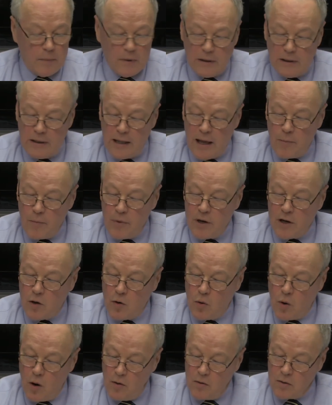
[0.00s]
Let me
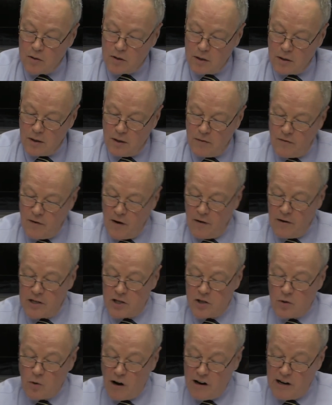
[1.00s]
quote a very
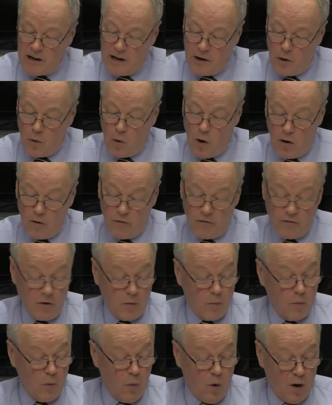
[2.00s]
striking quote
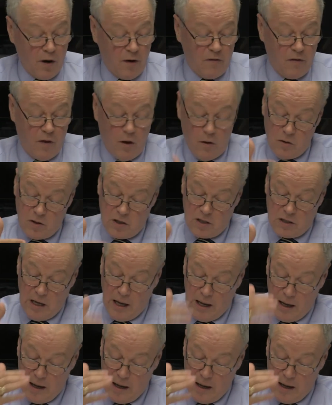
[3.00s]
from one of those